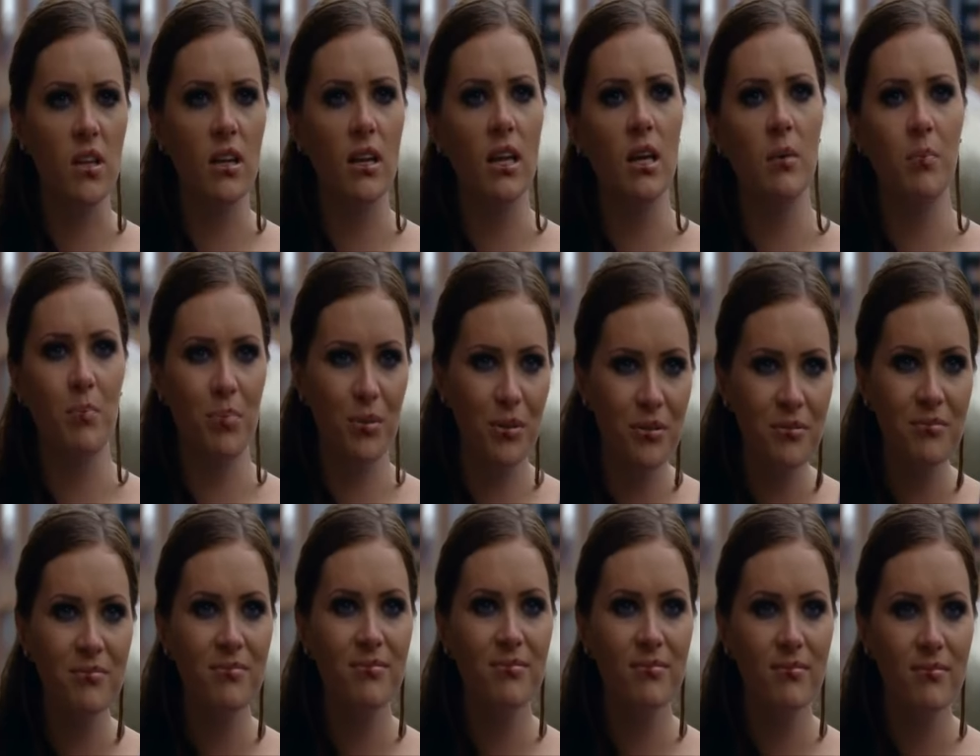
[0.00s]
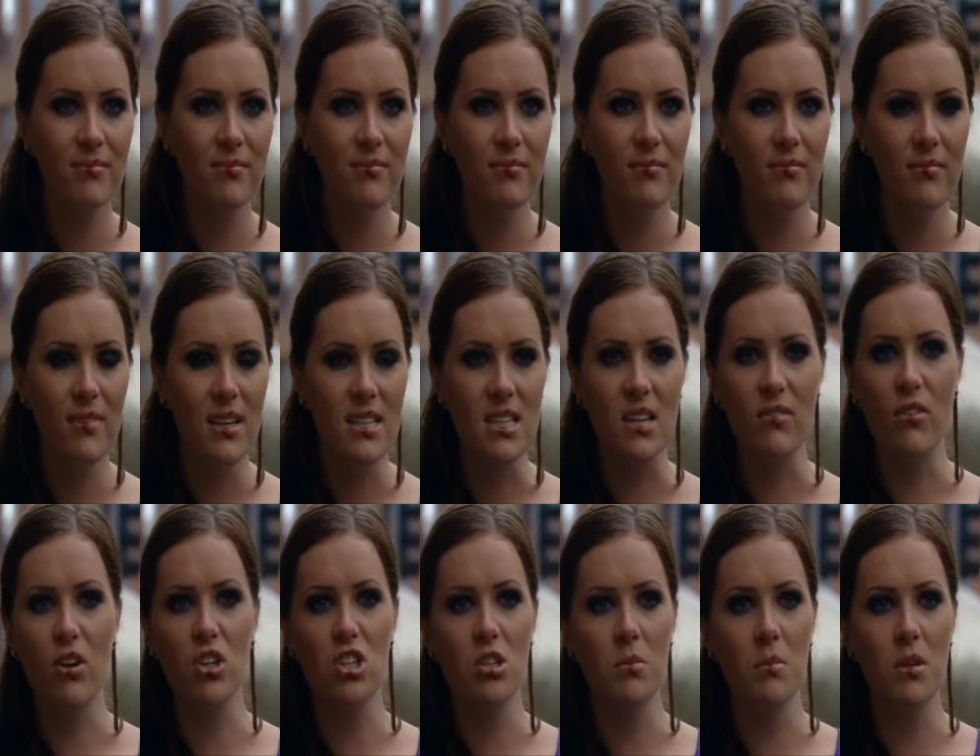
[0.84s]
for the lip. At least
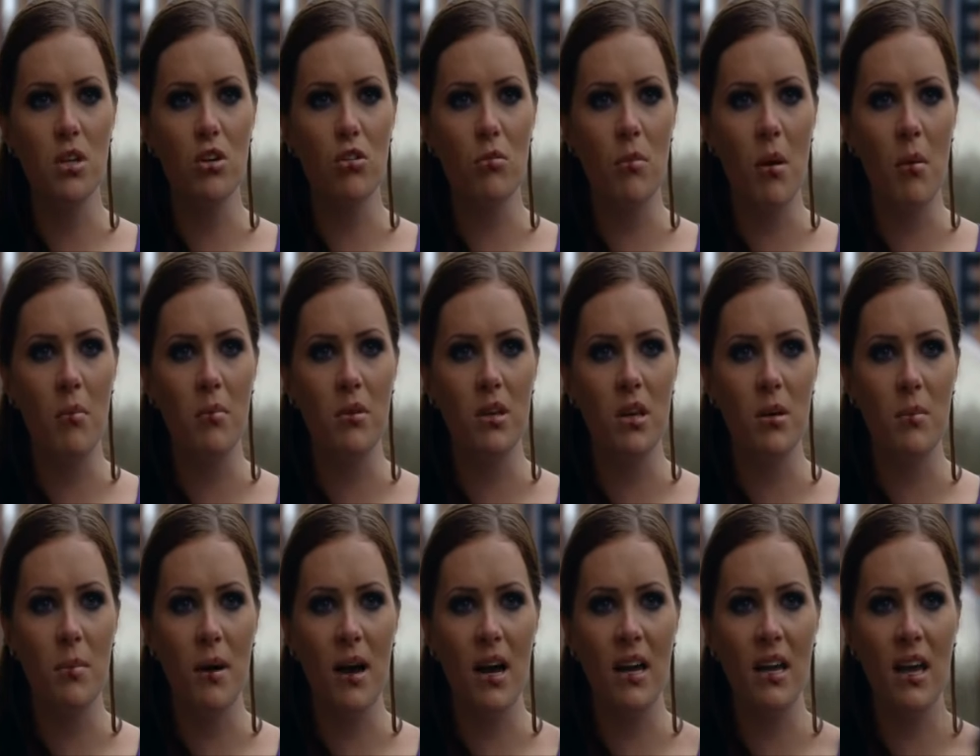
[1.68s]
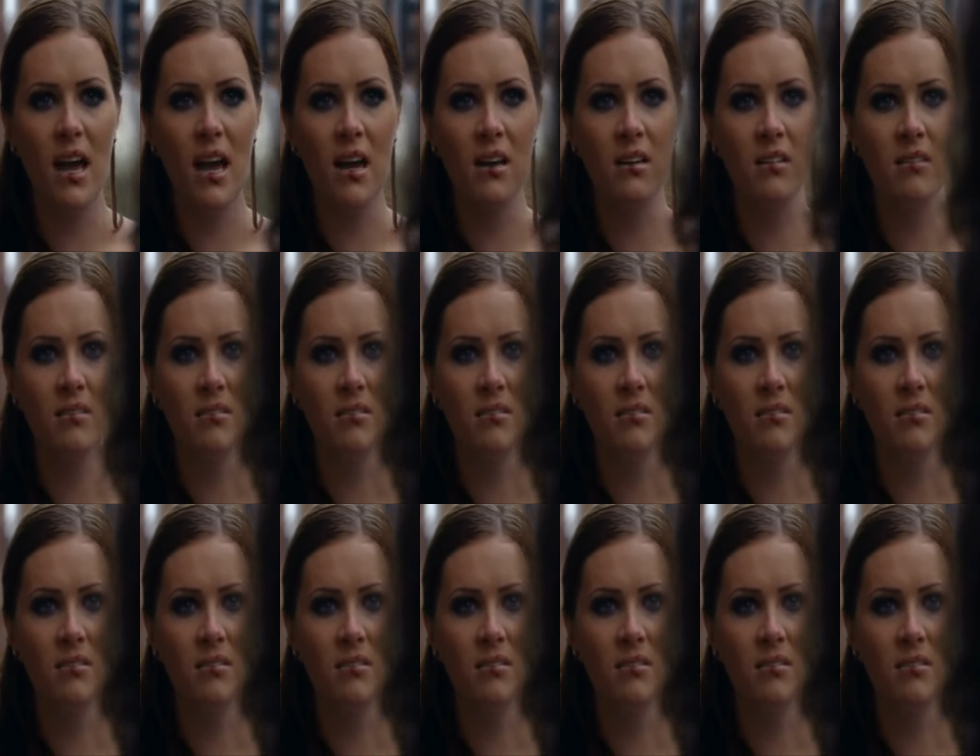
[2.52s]
I've got something to remember you by, eh?